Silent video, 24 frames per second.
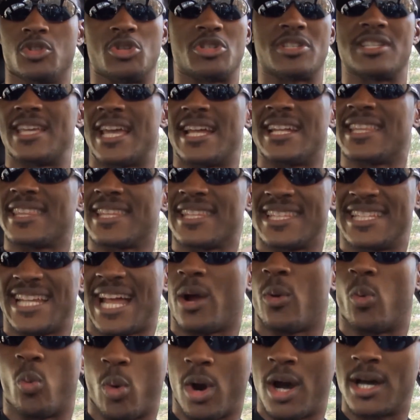You see, anything
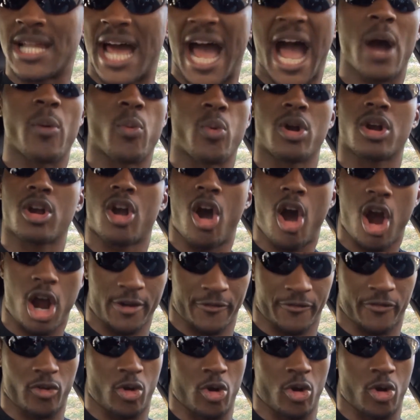that I want, I work hard